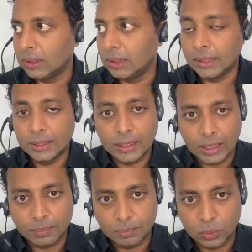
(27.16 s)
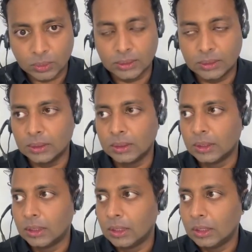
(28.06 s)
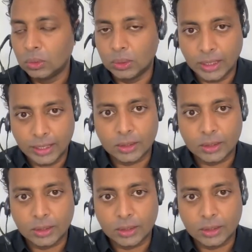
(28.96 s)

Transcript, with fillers: uh, leading up to the to the